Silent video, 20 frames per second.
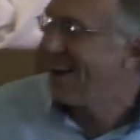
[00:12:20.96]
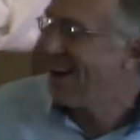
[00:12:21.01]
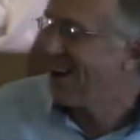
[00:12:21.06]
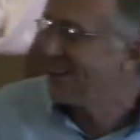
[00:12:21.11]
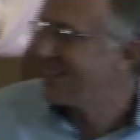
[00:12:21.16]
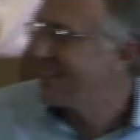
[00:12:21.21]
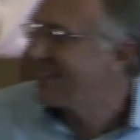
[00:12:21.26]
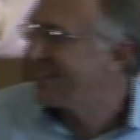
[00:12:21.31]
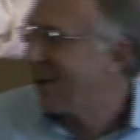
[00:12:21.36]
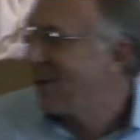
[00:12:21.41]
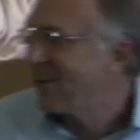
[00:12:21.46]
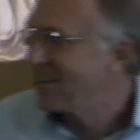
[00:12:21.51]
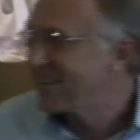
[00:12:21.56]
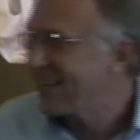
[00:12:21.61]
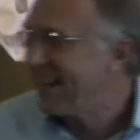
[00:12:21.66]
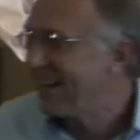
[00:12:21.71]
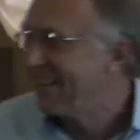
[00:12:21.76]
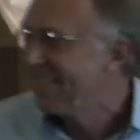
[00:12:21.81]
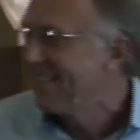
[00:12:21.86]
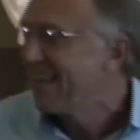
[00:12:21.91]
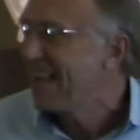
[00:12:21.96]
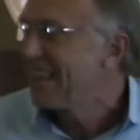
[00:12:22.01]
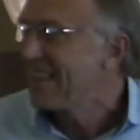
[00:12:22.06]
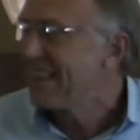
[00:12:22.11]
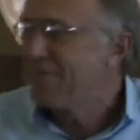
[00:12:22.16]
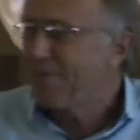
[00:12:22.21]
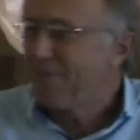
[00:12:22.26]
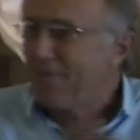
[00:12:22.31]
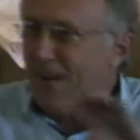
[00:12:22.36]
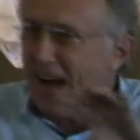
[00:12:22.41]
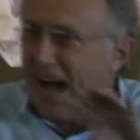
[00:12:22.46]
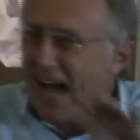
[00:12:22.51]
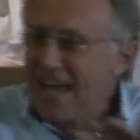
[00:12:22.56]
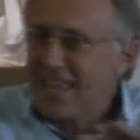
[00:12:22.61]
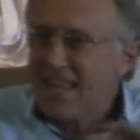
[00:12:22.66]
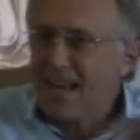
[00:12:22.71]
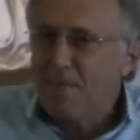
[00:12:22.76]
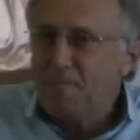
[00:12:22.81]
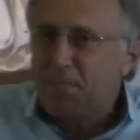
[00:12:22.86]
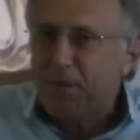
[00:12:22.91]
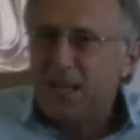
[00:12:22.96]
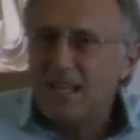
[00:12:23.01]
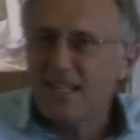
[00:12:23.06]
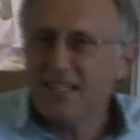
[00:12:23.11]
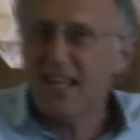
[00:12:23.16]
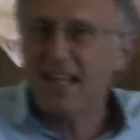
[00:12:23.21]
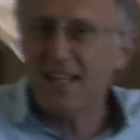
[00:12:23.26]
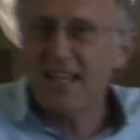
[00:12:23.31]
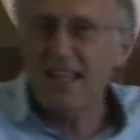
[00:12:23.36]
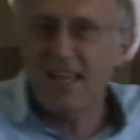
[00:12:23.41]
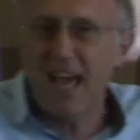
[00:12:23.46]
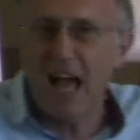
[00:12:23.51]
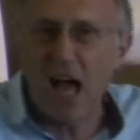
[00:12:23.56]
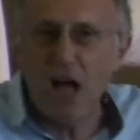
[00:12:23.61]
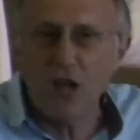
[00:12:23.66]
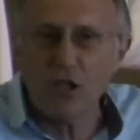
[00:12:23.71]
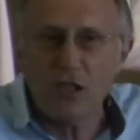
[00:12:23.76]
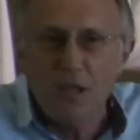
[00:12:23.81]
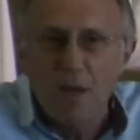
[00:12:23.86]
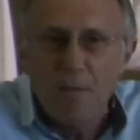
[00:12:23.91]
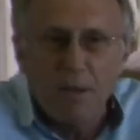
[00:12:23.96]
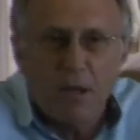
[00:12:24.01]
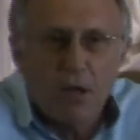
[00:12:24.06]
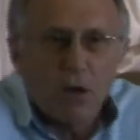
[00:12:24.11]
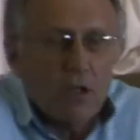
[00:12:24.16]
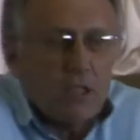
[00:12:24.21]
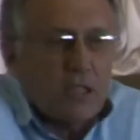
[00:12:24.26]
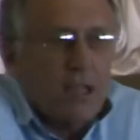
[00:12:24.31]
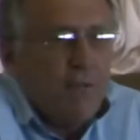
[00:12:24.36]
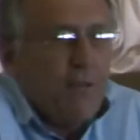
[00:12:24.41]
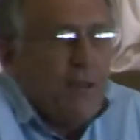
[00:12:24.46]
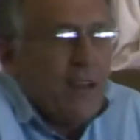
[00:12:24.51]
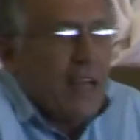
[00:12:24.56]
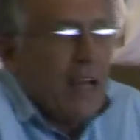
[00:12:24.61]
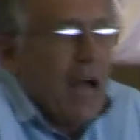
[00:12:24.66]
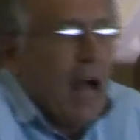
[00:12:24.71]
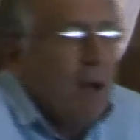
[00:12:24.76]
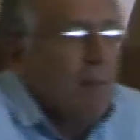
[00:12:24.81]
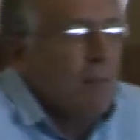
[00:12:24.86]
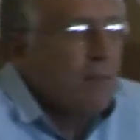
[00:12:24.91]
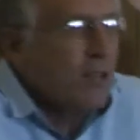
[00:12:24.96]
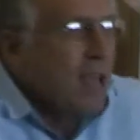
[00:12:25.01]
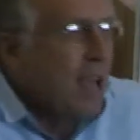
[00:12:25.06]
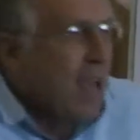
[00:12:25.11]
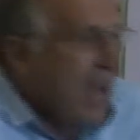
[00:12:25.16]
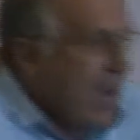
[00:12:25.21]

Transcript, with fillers: and oxytocin. The father brings that in the house because if he comes